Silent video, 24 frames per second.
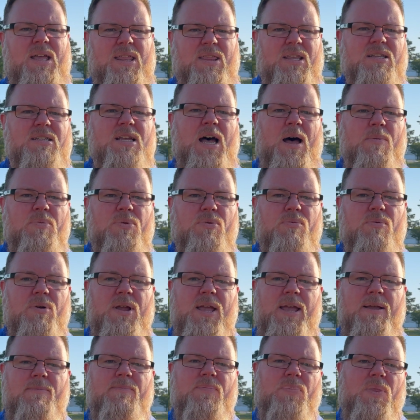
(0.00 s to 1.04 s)
in the top
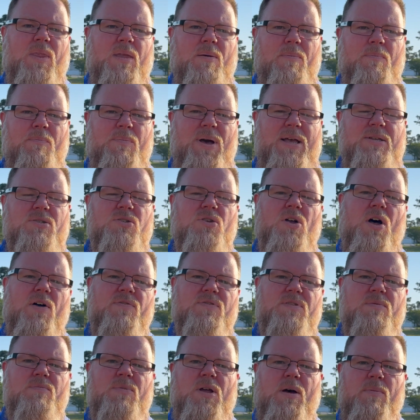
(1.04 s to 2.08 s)
three based off
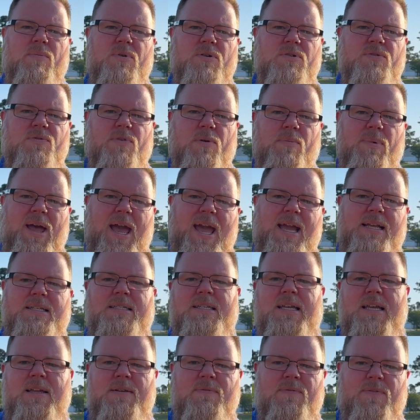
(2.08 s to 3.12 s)
some numbers from
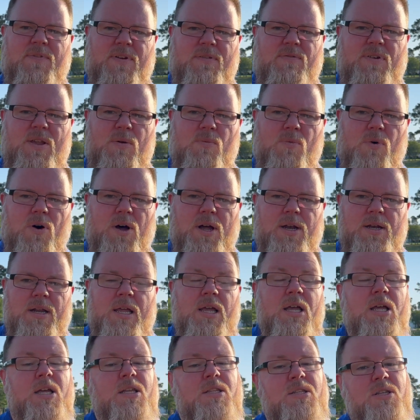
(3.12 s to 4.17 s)
1851
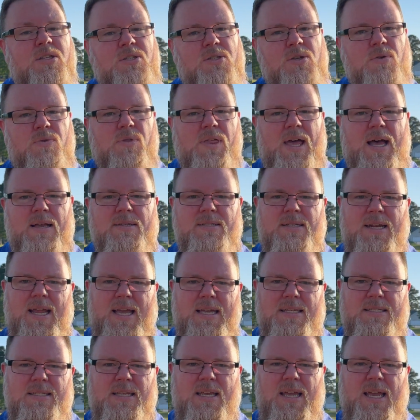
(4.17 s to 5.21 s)
to
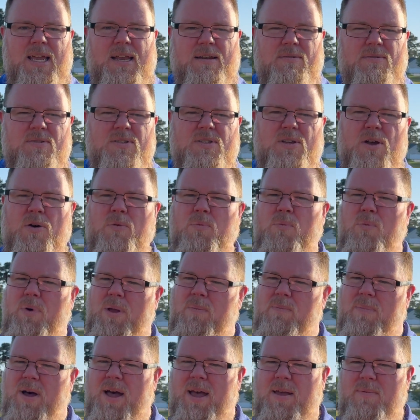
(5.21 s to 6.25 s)
2018. So we
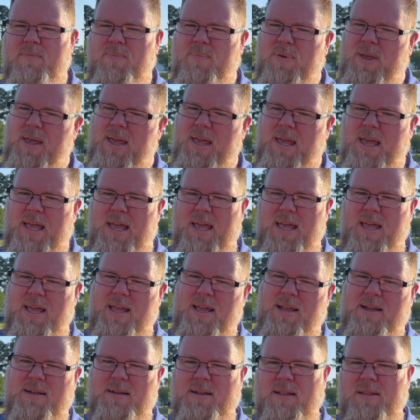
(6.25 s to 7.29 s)
might be
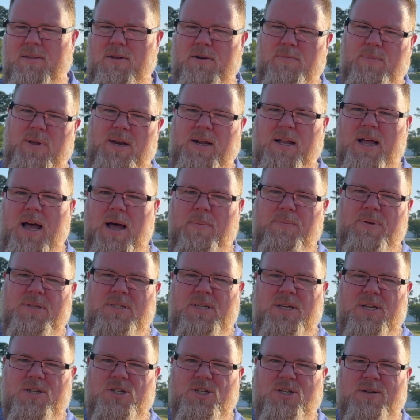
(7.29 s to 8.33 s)
in a little bit of
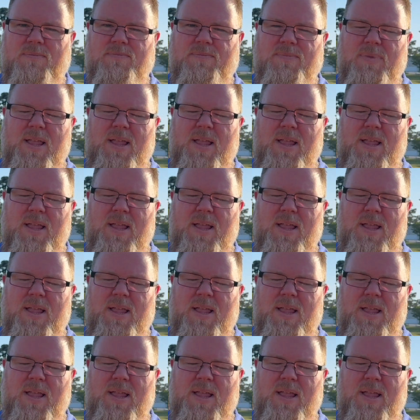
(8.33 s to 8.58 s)
competition.